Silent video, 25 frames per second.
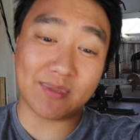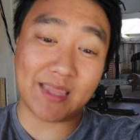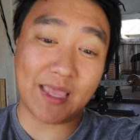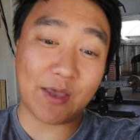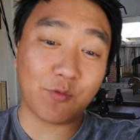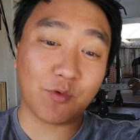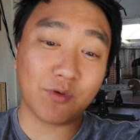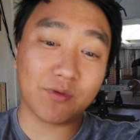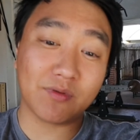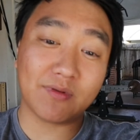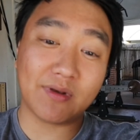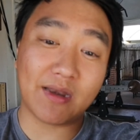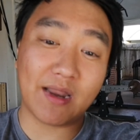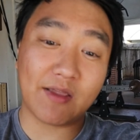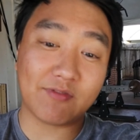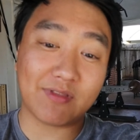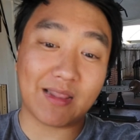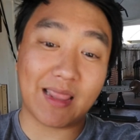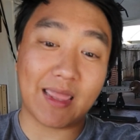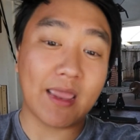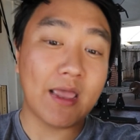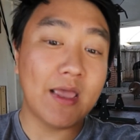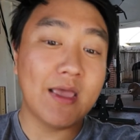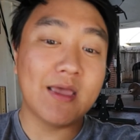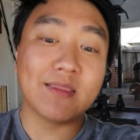They will never,
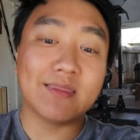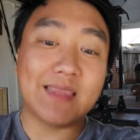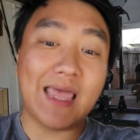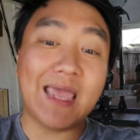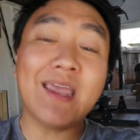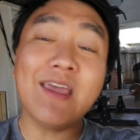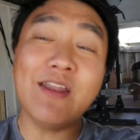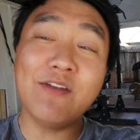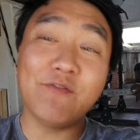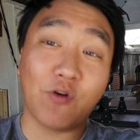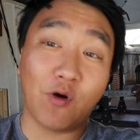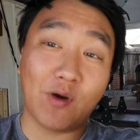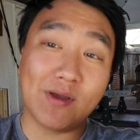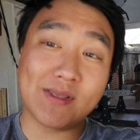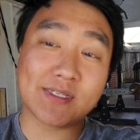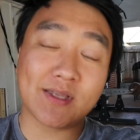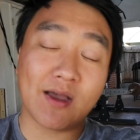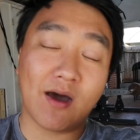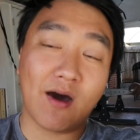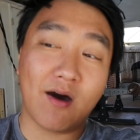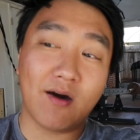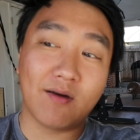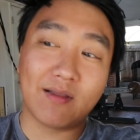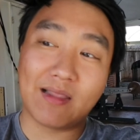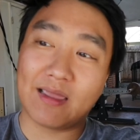like, they can voice
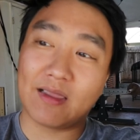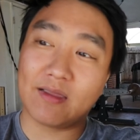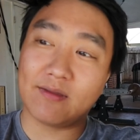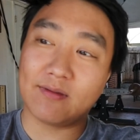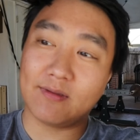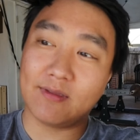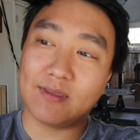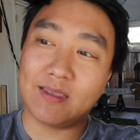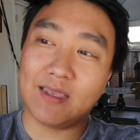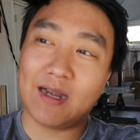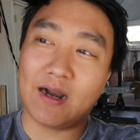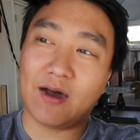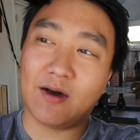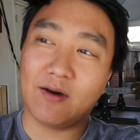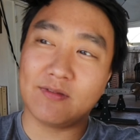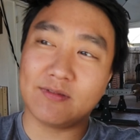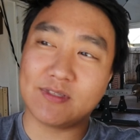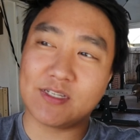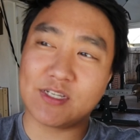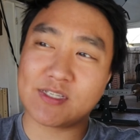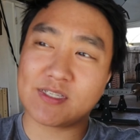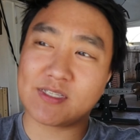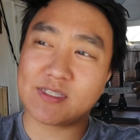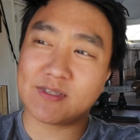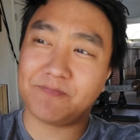call, like, you know,
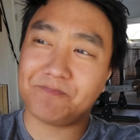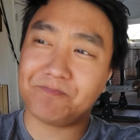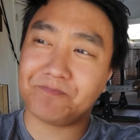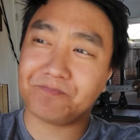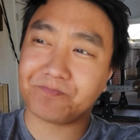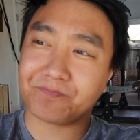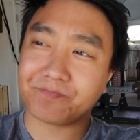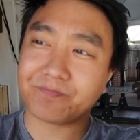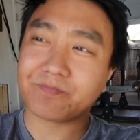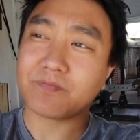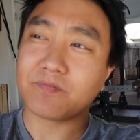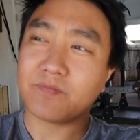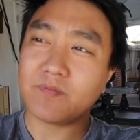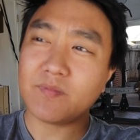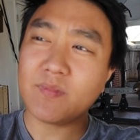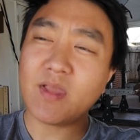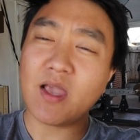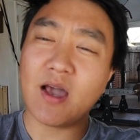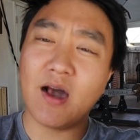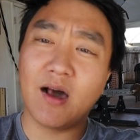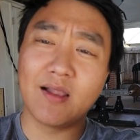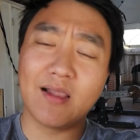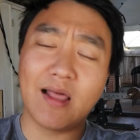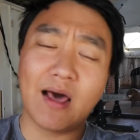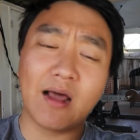just
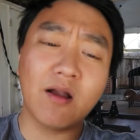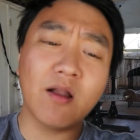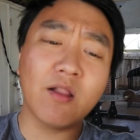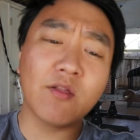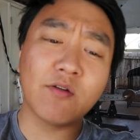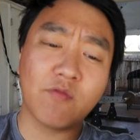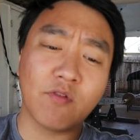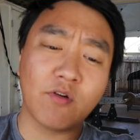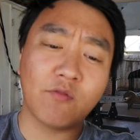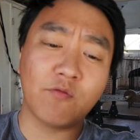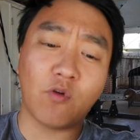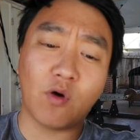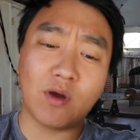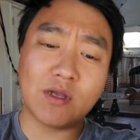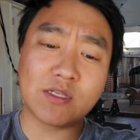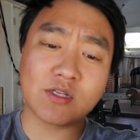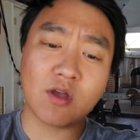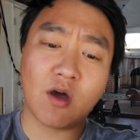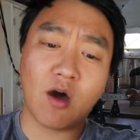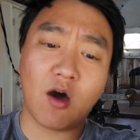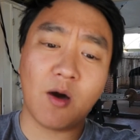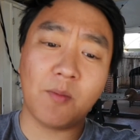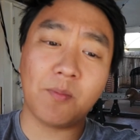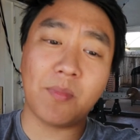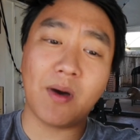a lot of a voice
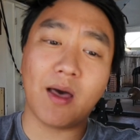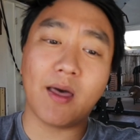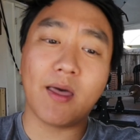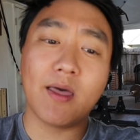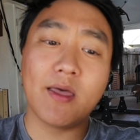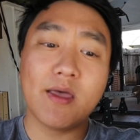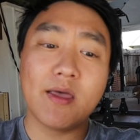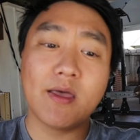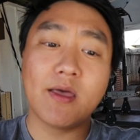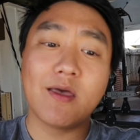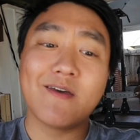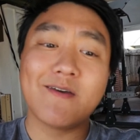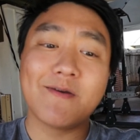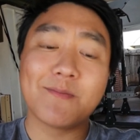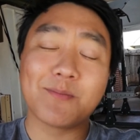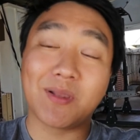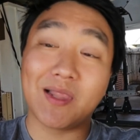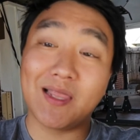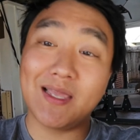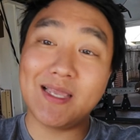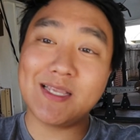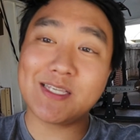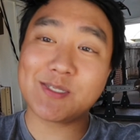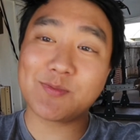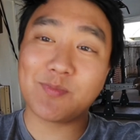call, but
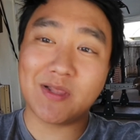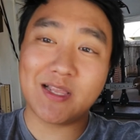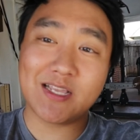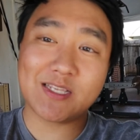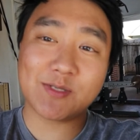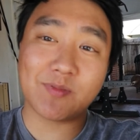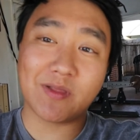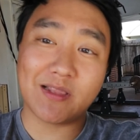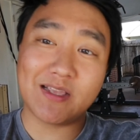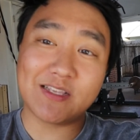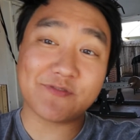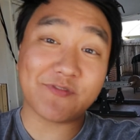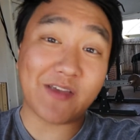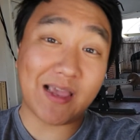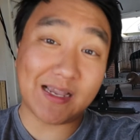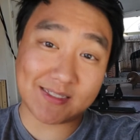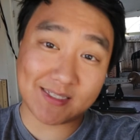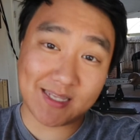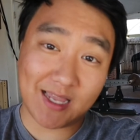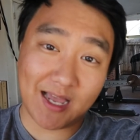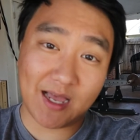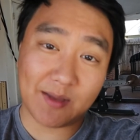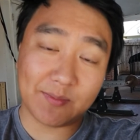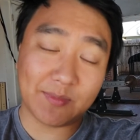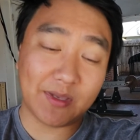please, please, please
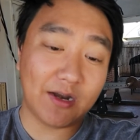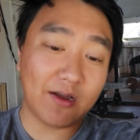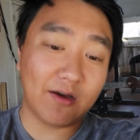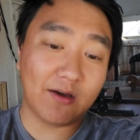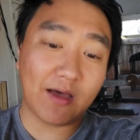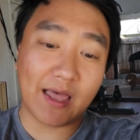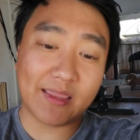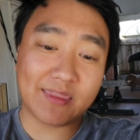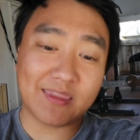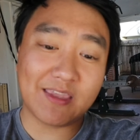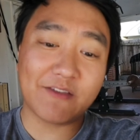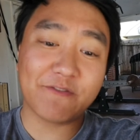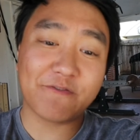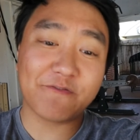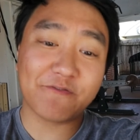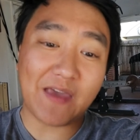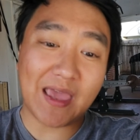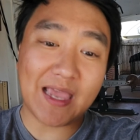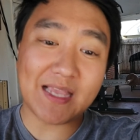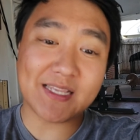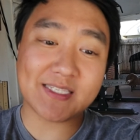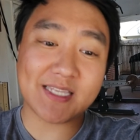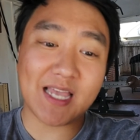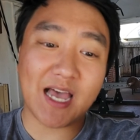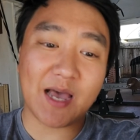FaceTime. You know, I think
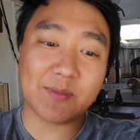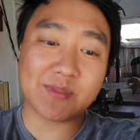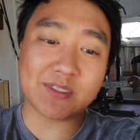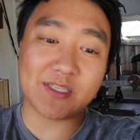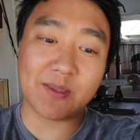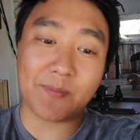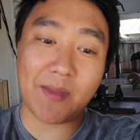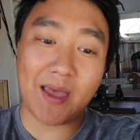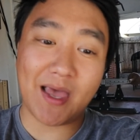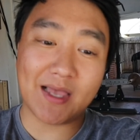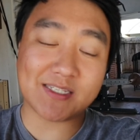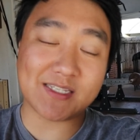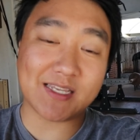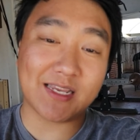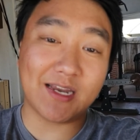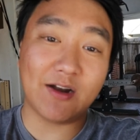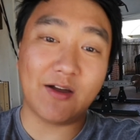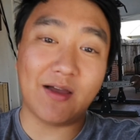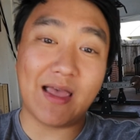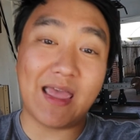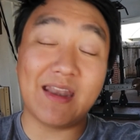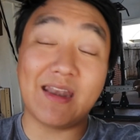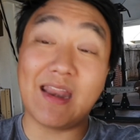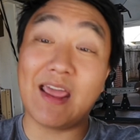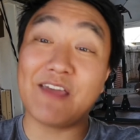FaceTime is the best, you
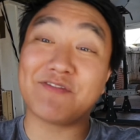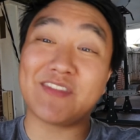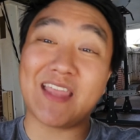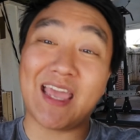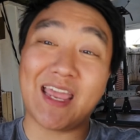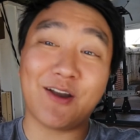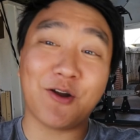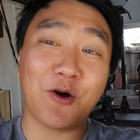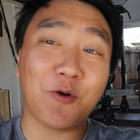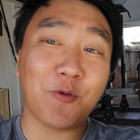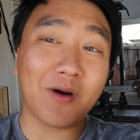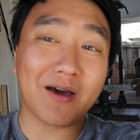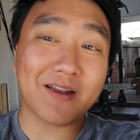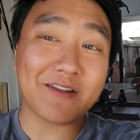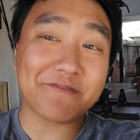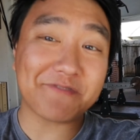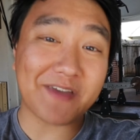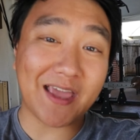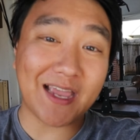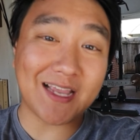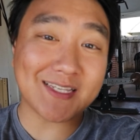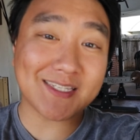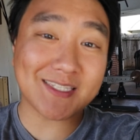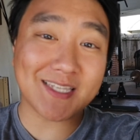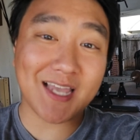know, and if they don't want
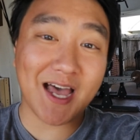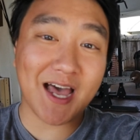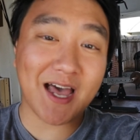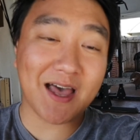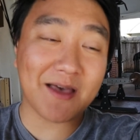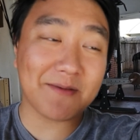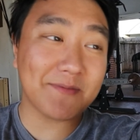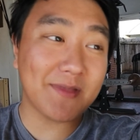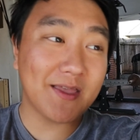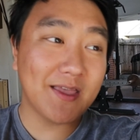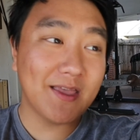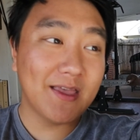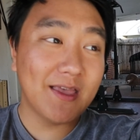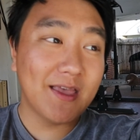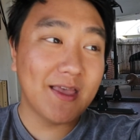to FaceTime,